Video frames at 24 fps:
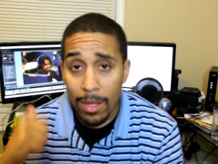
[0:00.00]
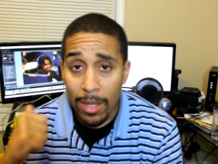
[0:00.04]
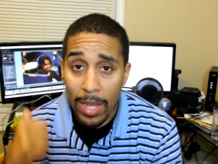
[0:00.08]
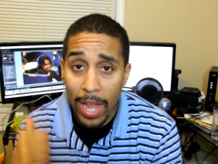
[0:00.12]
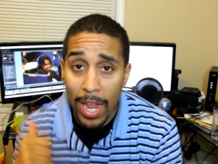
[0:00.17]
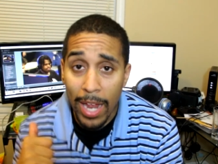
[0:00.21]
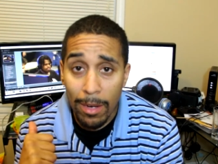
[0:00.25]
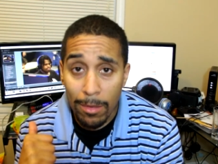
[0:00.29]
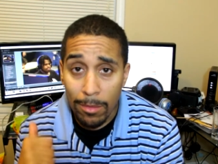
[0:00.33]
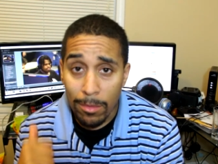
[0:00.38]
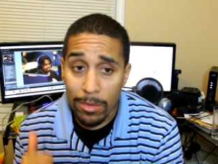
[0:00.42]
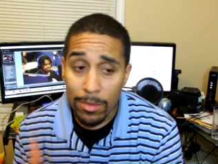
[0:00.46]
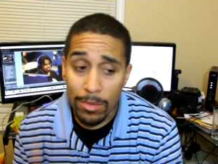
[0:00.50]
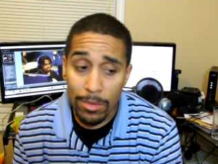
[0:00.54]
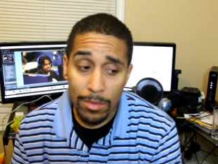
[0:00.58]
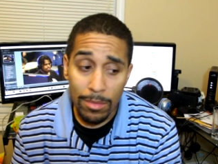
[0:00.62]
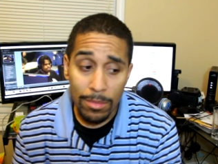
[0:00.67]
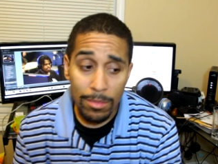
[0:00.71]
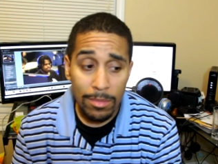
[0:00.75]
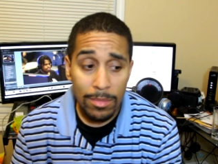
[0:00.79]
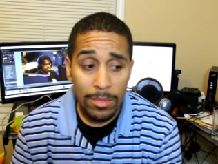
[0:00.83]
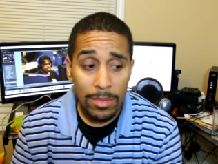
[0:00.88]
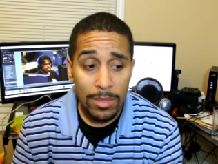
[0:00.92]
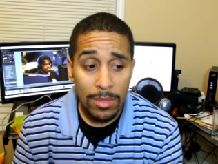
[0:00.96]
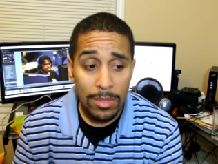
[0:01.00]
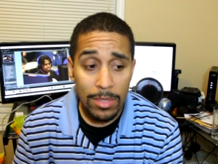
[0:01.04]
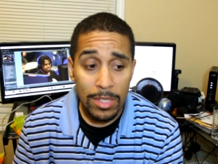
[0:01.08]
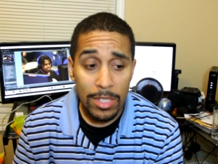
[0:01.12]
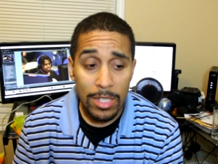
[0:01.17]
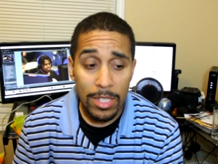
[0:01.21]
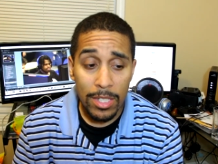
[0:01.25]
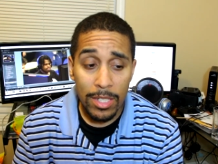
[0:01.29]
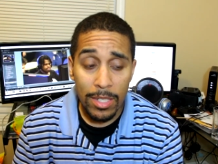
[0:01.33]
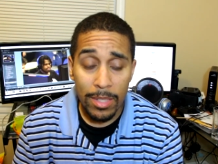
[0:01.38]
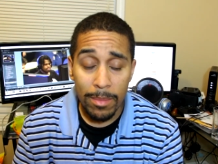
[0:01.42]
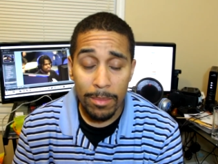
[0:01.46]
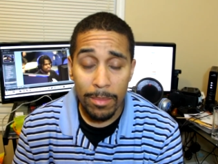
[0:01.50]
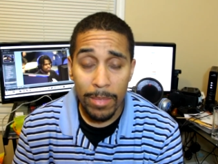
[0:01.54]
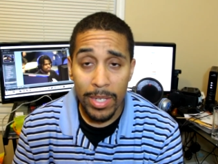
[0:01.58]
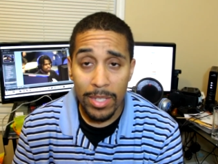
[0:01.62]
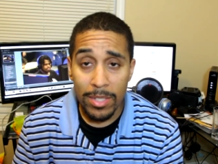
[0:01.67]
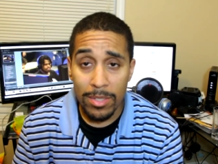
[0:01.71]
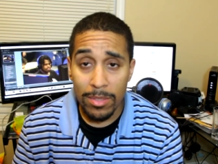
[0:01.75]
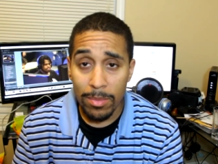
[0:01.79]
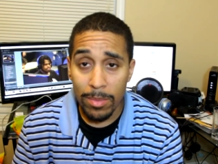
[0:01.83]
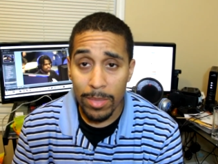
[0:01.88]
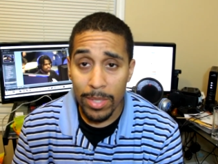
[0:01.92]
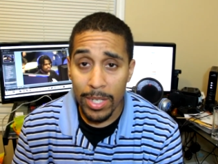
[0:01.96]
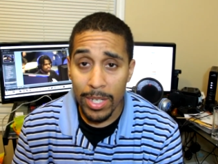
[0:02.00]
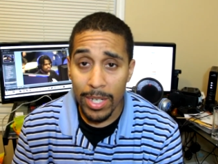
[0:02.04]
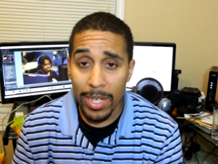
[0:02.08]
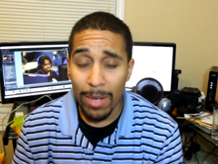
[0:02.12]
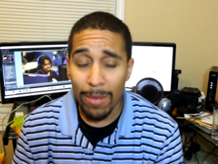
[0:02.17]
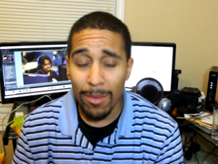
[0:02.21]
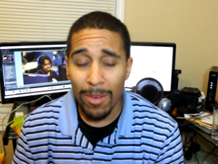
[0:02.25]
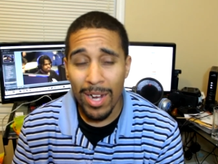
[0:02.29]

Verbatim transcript: Lightroom to mess with it.